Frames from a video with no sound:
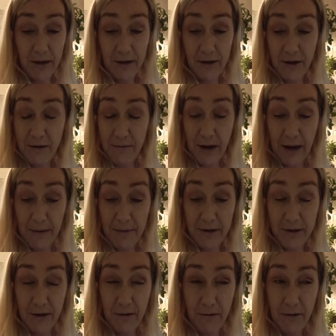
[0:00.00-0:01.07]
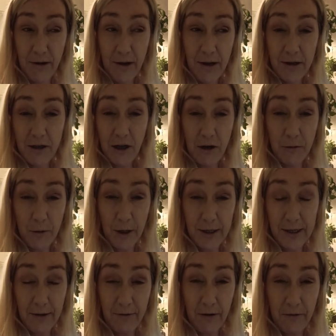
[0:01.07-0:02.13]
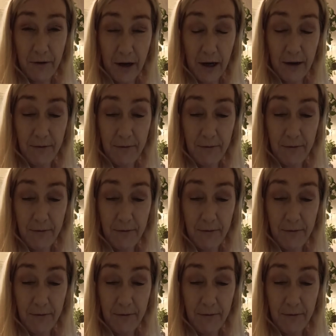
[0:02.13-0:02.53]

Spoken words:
You're a rabbit too. So you're born in 75.